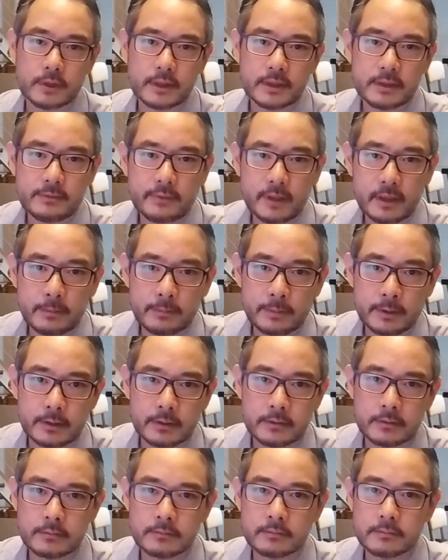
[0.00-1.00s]
Way
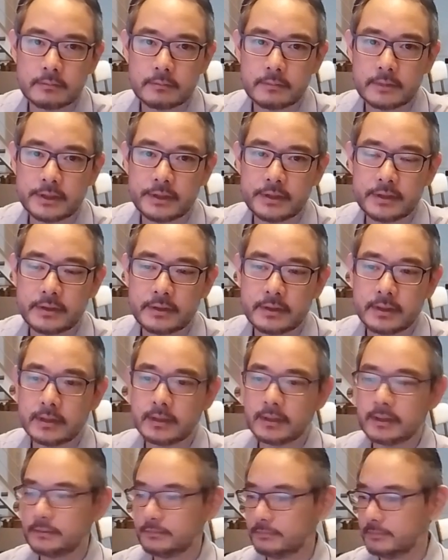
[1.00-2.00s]
development, there's
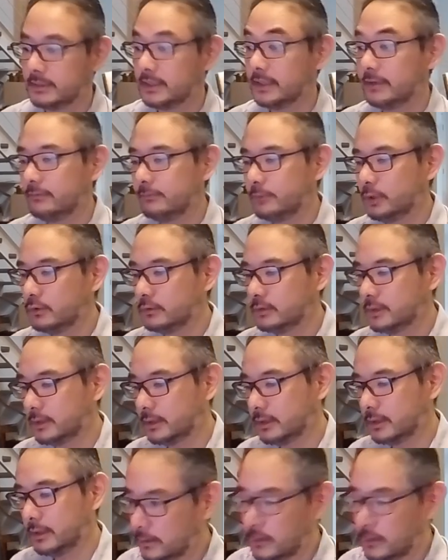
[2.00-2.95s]
a dev mode.